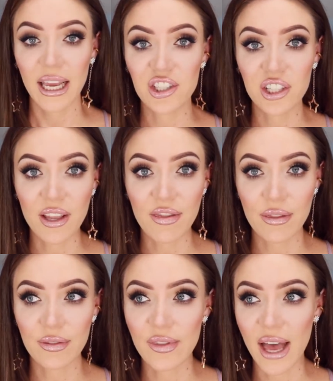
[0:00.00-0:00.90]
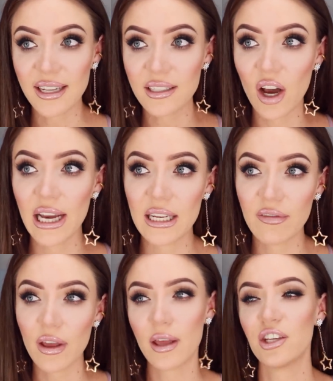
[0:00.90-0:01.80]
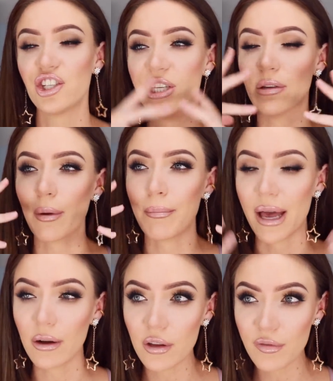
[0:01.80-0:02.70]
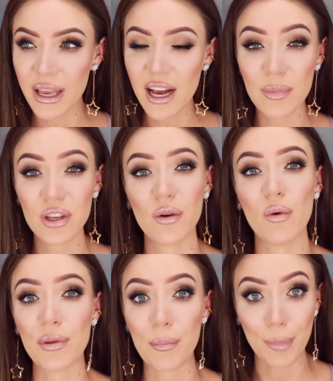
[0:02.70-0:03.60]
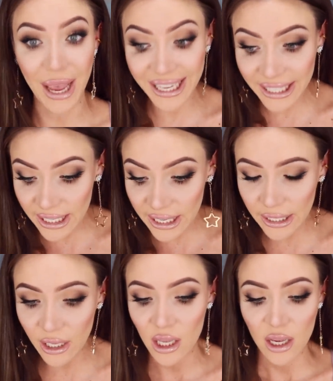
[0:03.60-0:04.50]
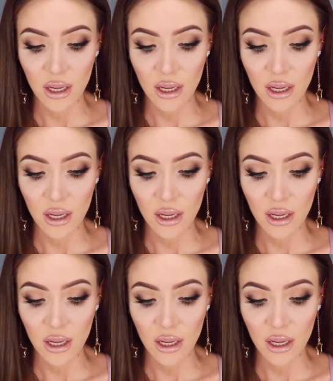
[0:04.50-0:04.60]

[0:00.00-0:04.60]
it's just that kind of sheer amount of makeup, you know, all the baking,